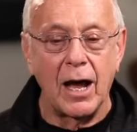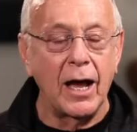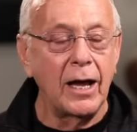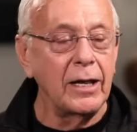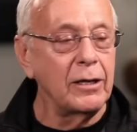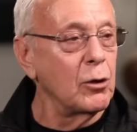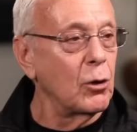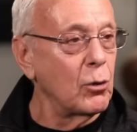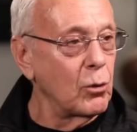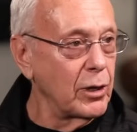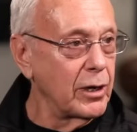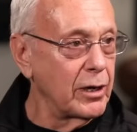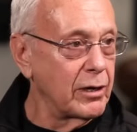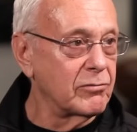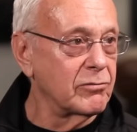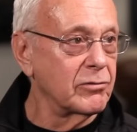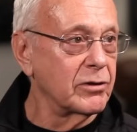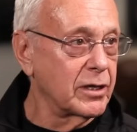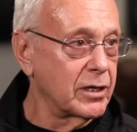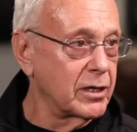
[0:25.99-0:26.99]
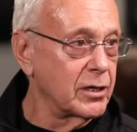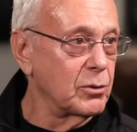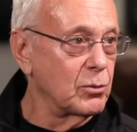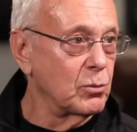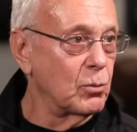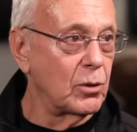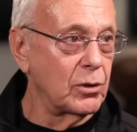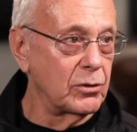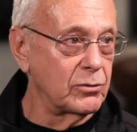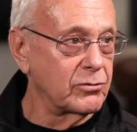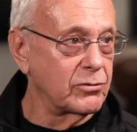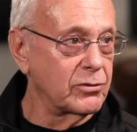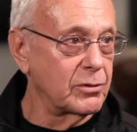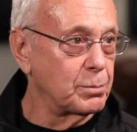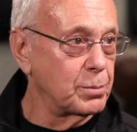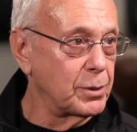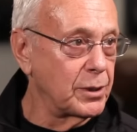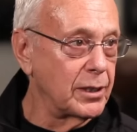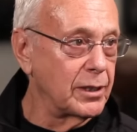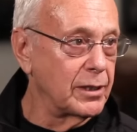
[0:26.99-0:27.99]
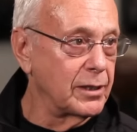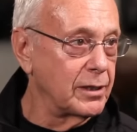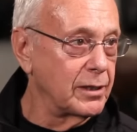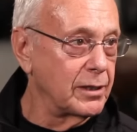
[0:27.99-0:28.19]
I know every kid wants to play.